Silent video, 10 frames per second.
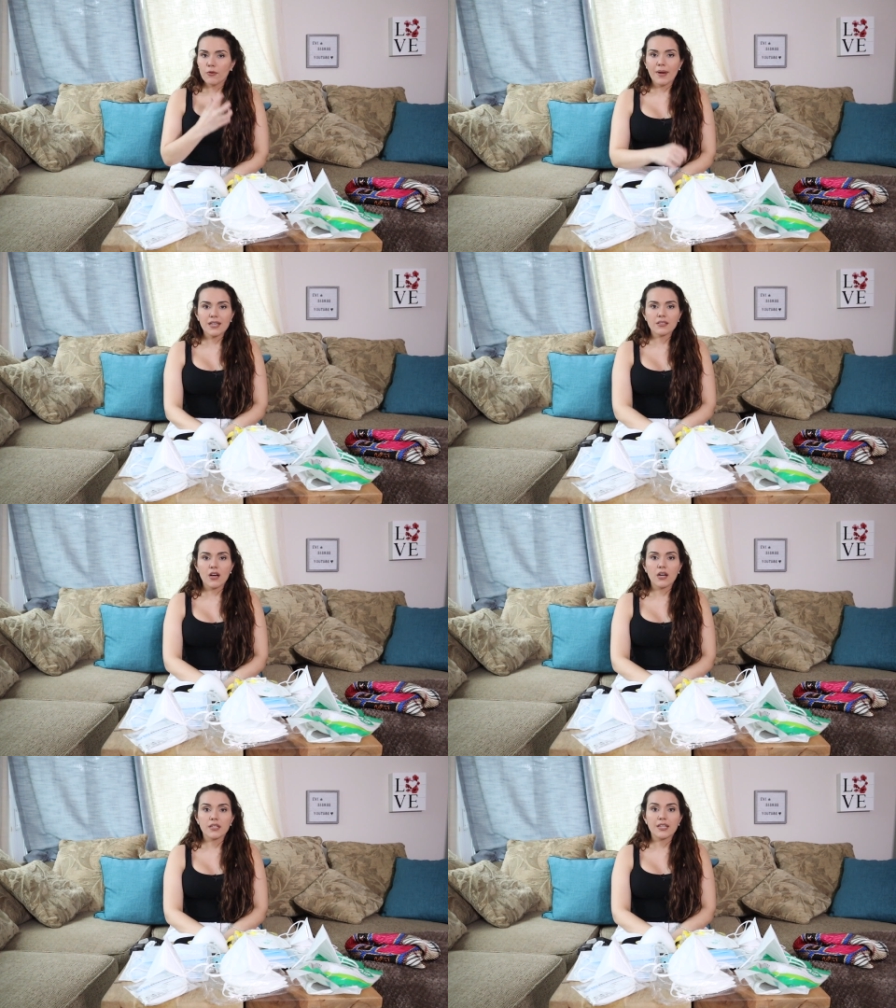your
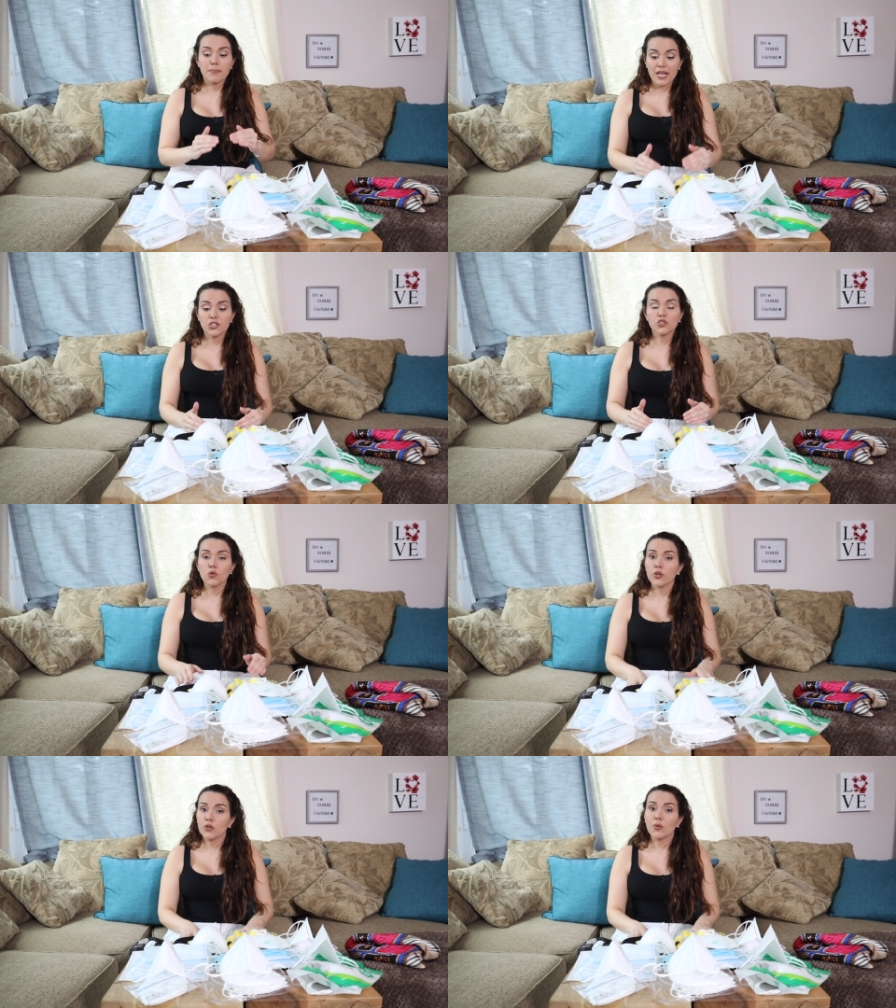mask on, make
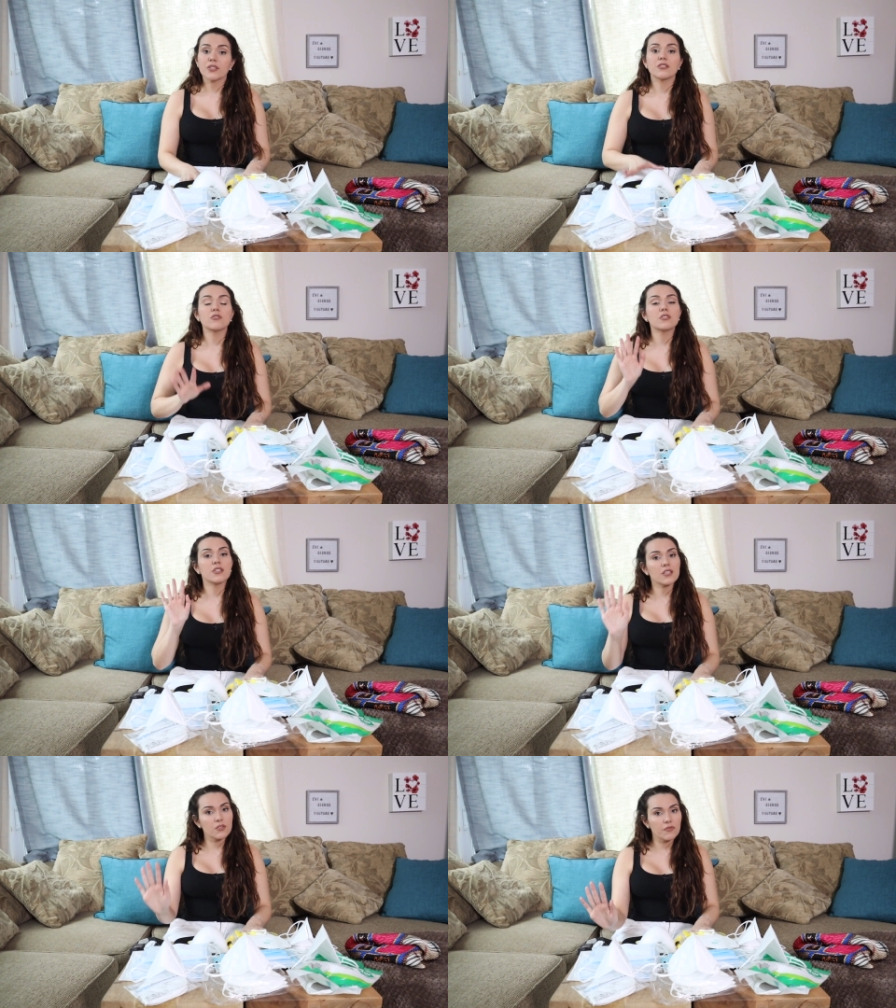sure you are still
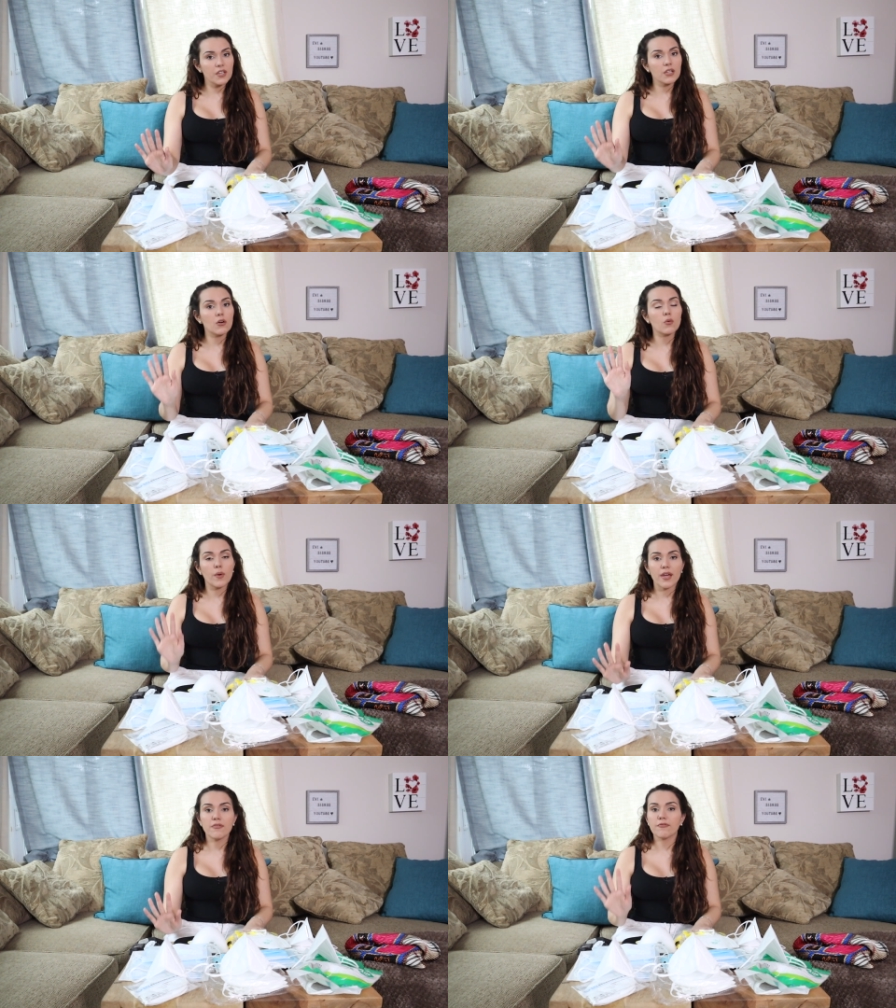6 feet
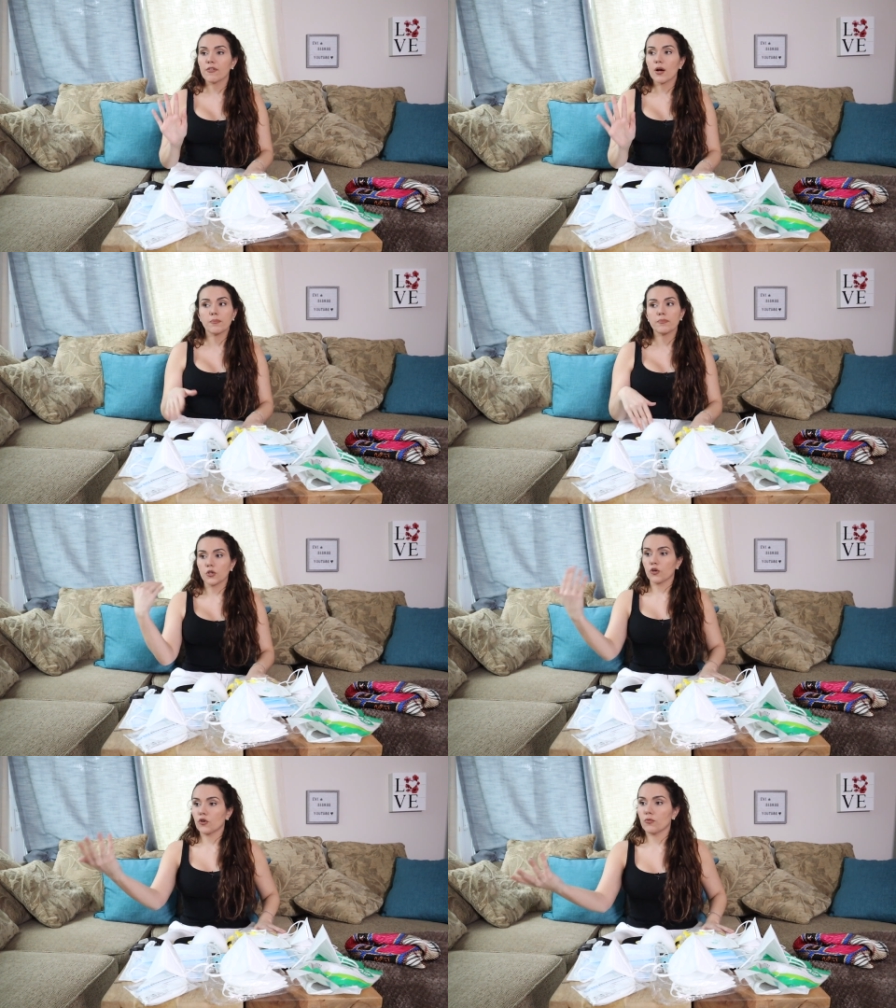away from
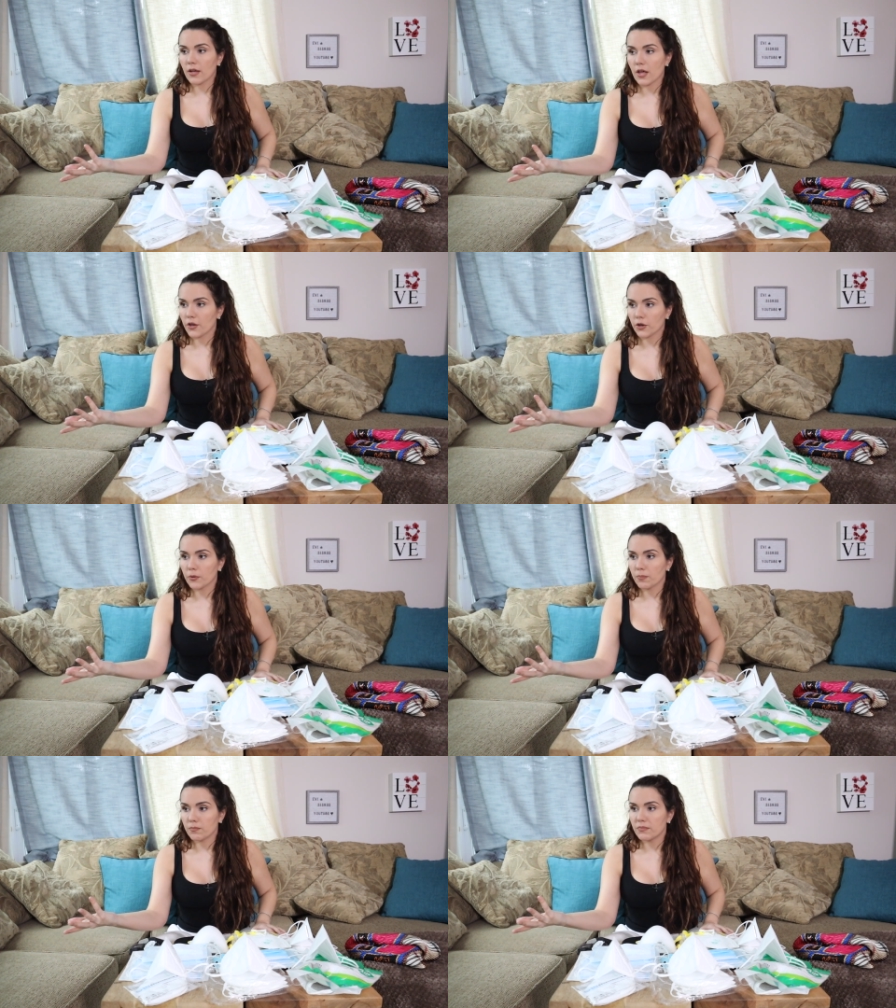your
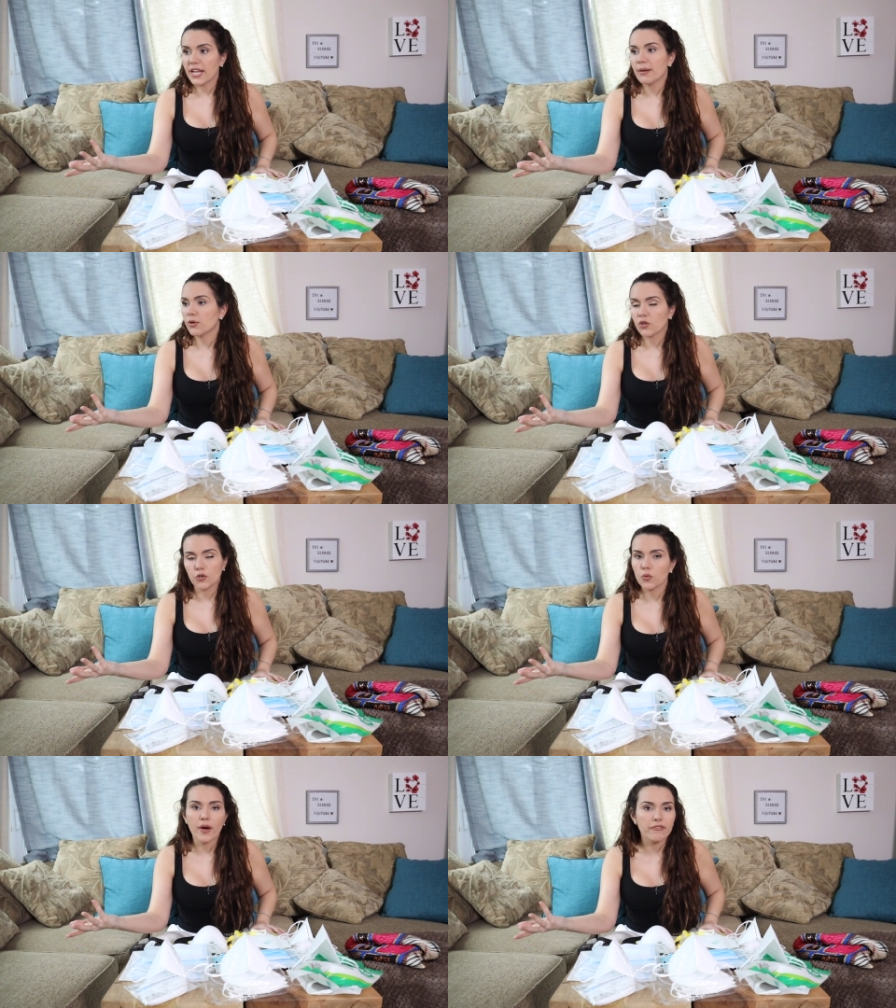other neighbor
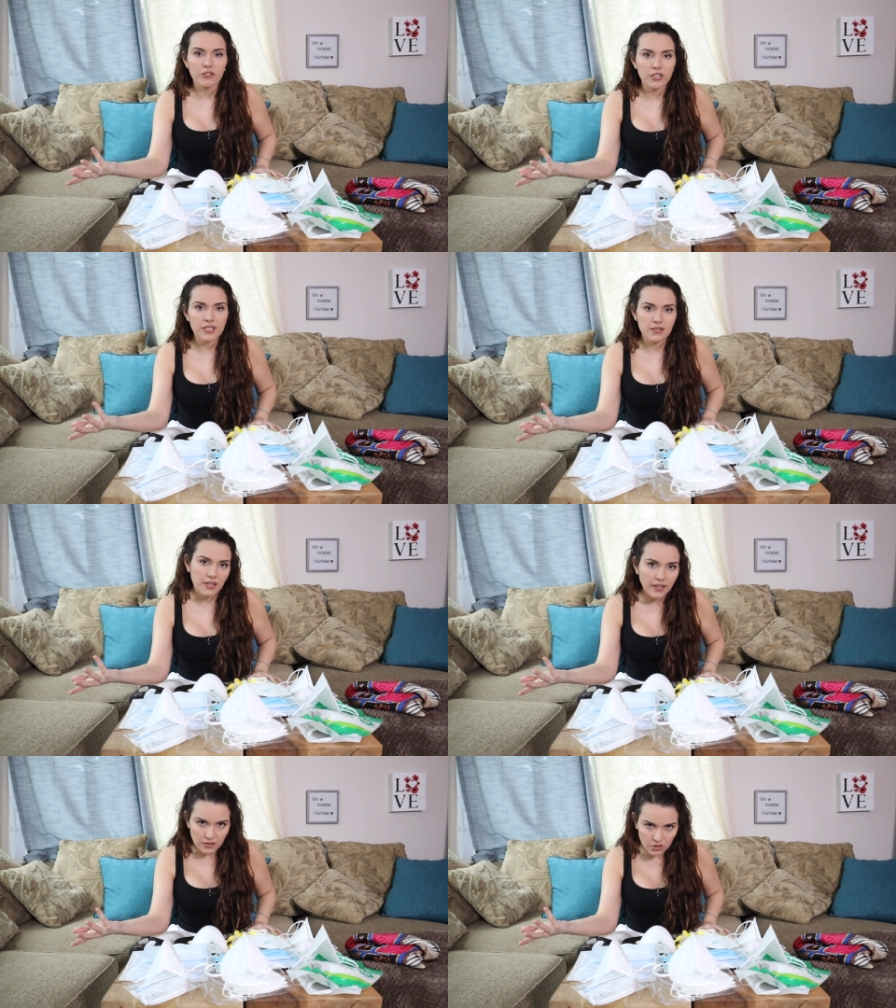or whoever is
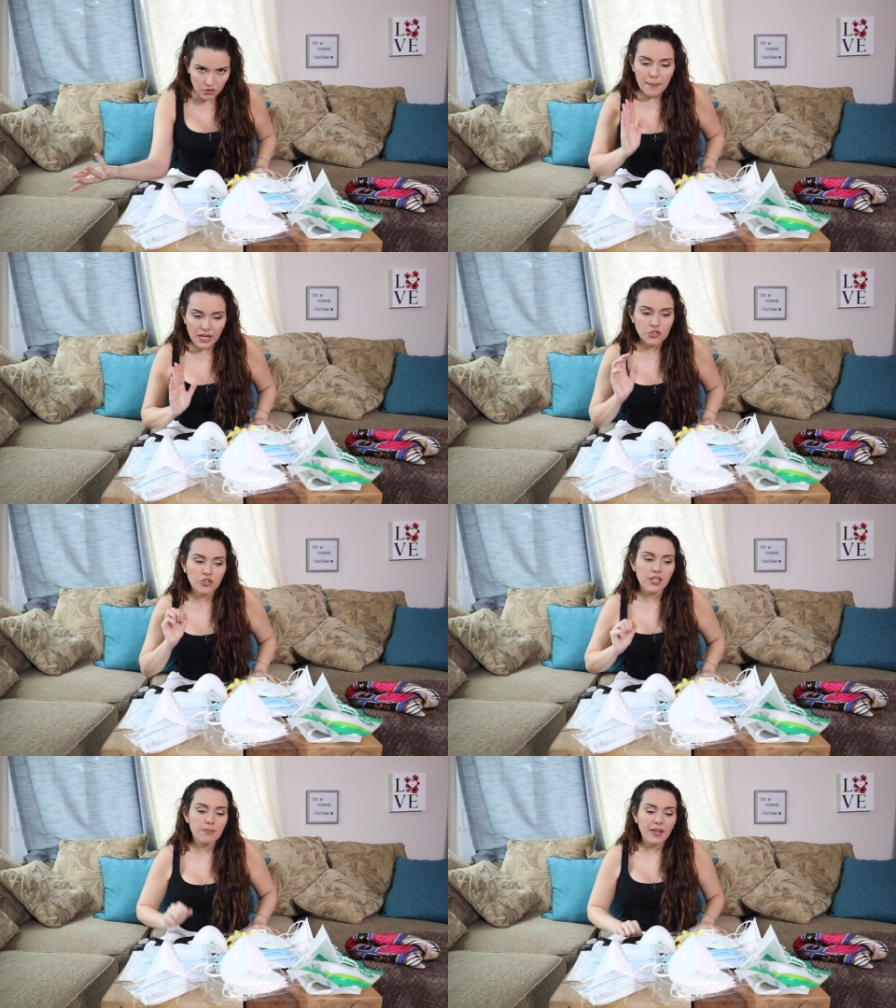next to you. Make
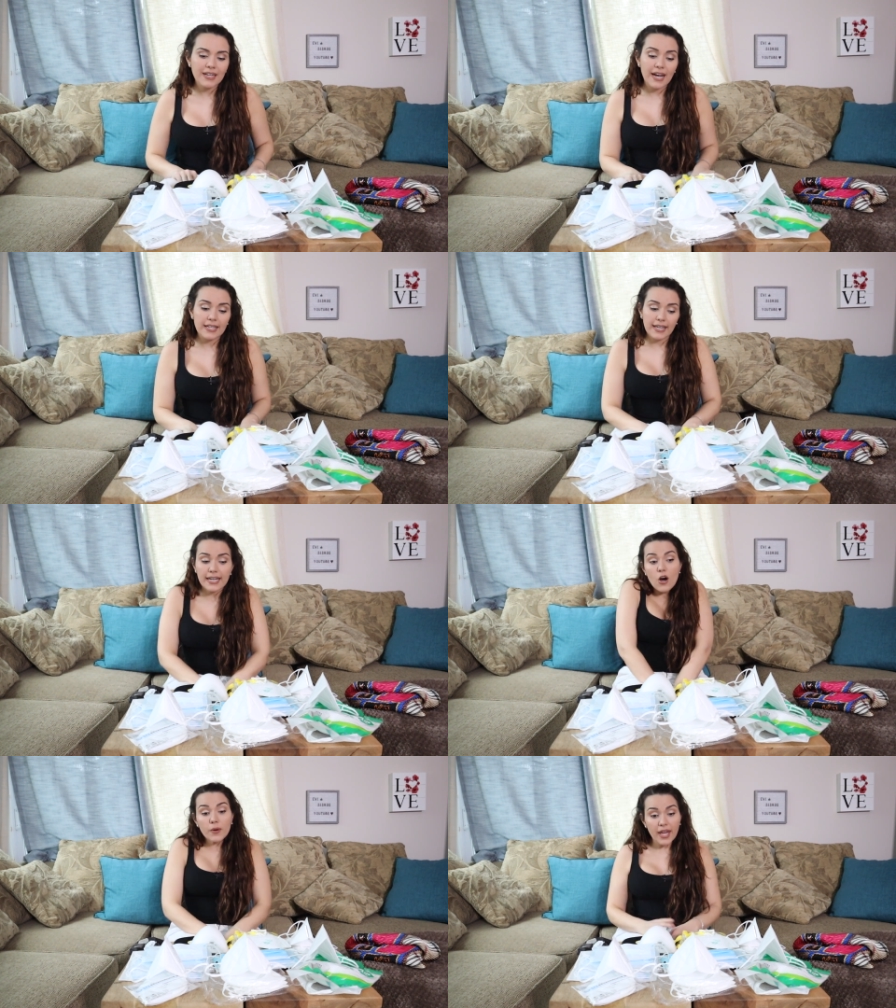sure to keep that
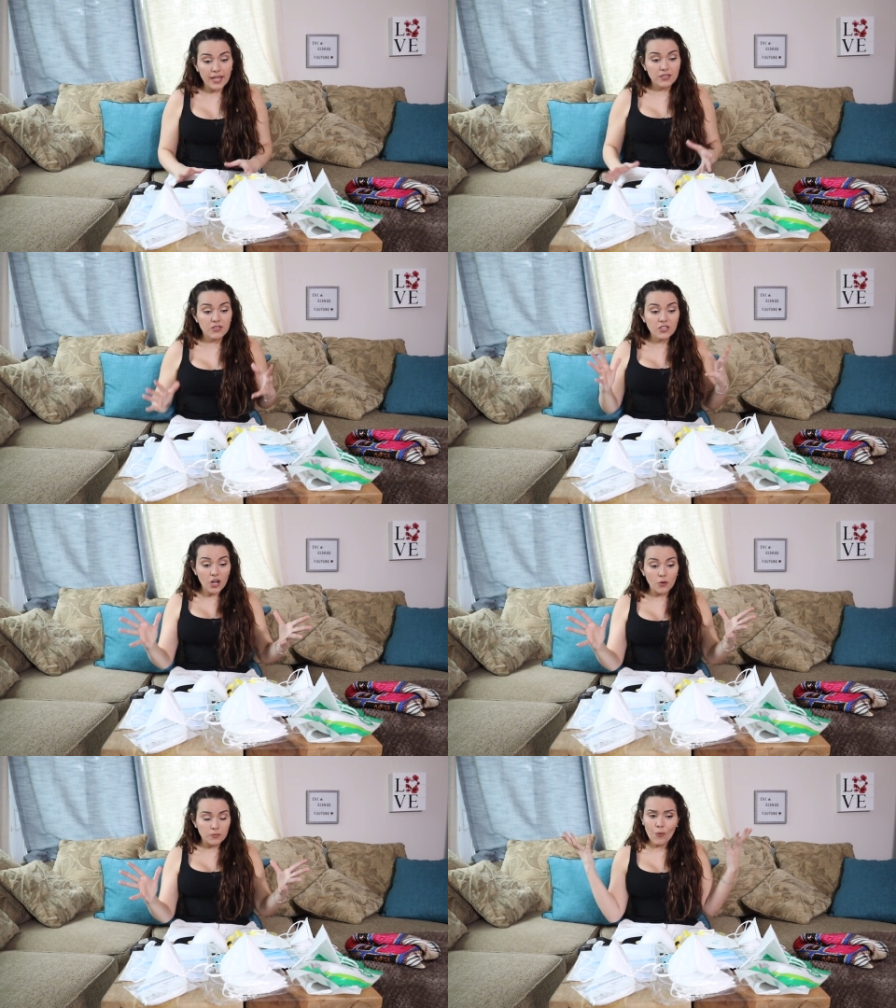guideline. Okay, so